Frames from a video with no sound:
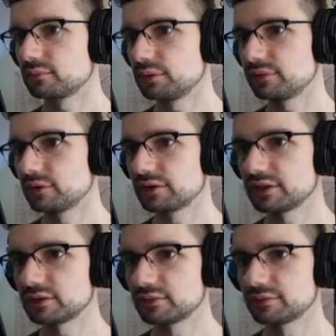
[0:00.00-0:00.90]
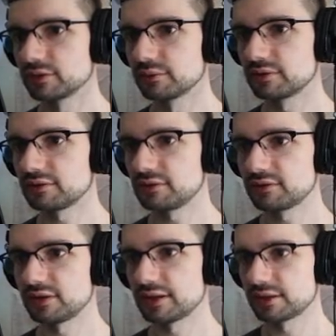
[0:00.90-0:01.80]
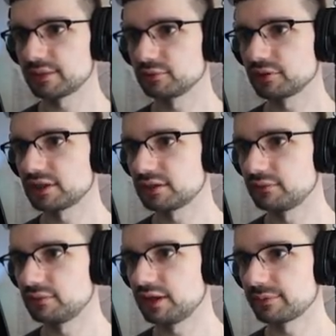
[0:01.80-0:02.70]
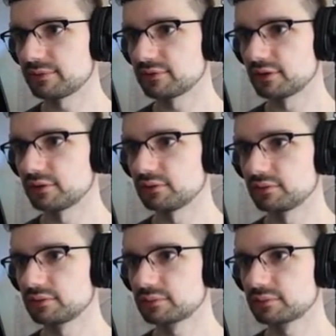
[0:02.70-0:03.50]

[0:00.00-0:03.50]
We've already confirmed this is not an upgrade episode.